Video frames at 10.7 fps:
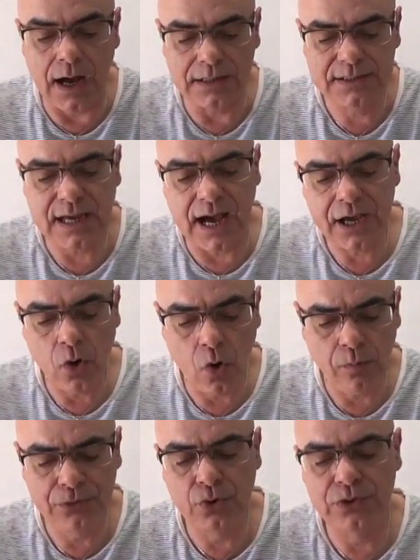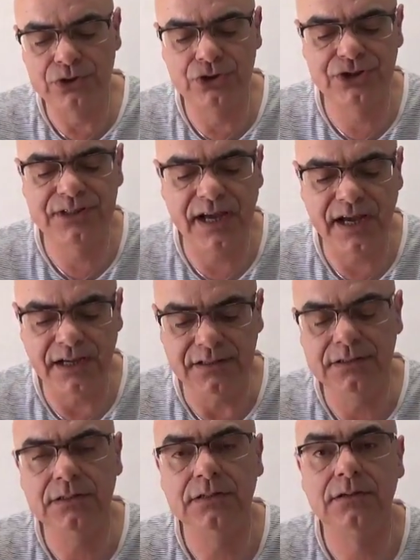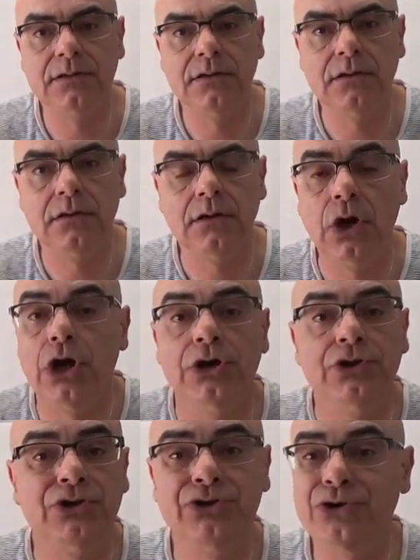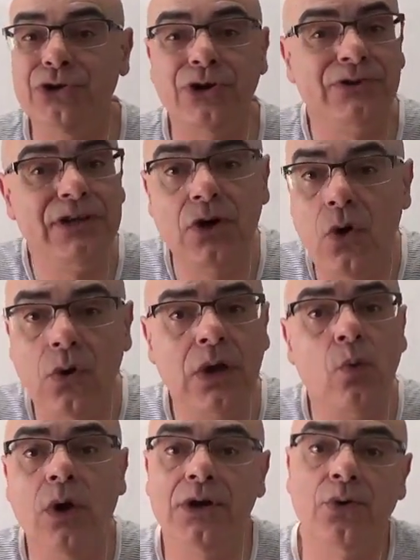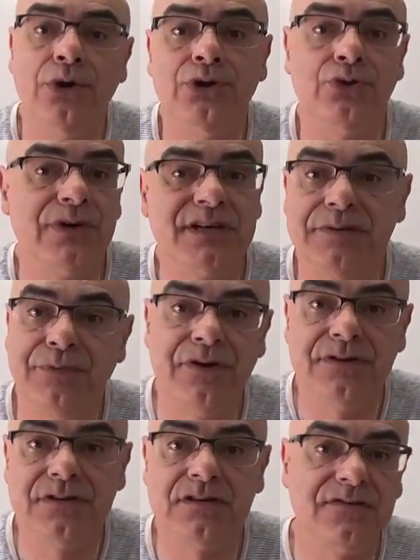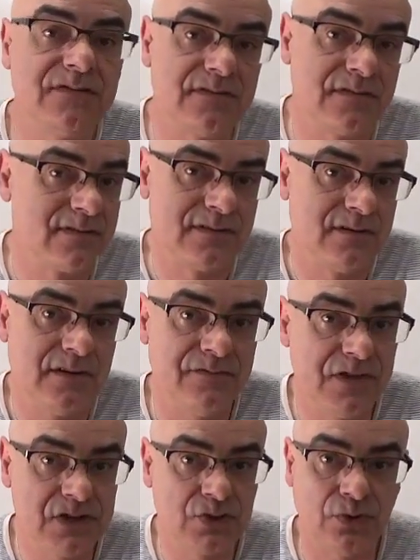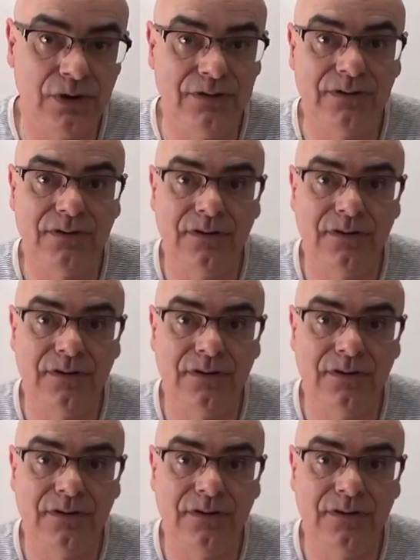See, I hope you understand that you're not the only one going through experiences of this sort.